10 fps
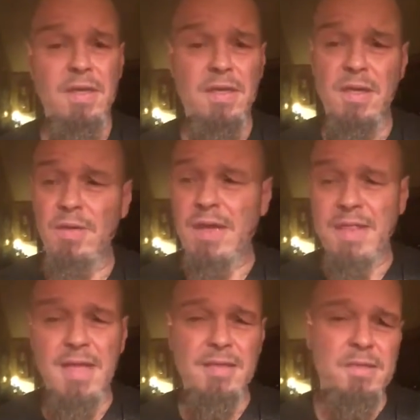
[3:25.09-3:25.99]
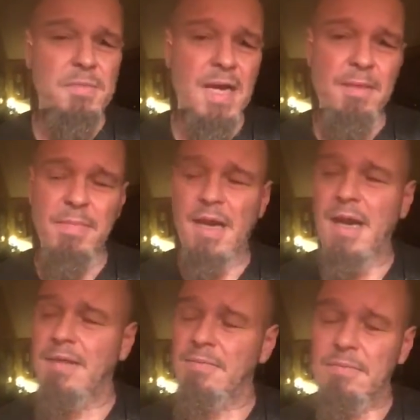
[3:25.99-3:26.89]
You know, I think sometimes
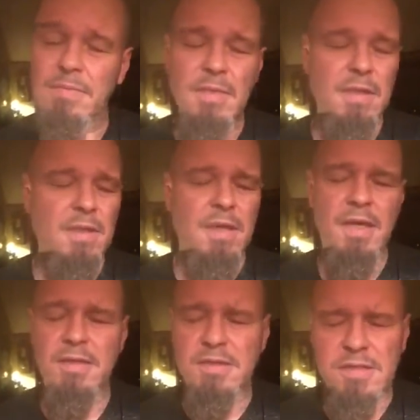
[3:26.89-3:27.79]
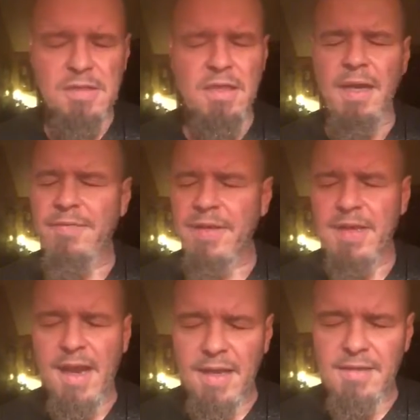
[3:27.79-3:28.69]
God, and it's just loving
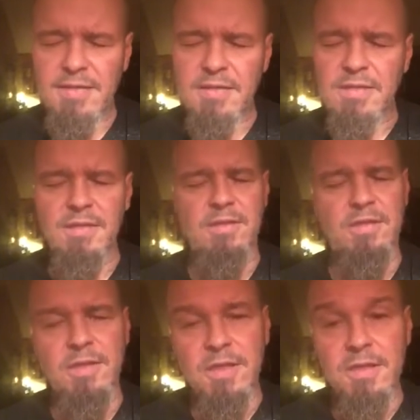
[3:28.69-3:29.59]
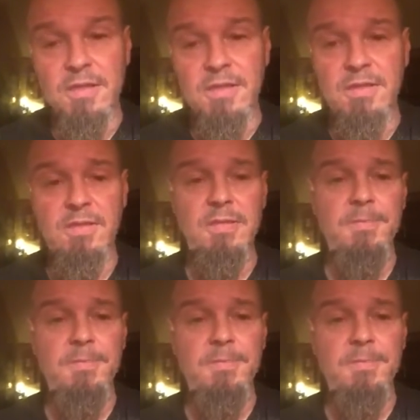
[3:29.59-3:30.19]
kindness and his goodness,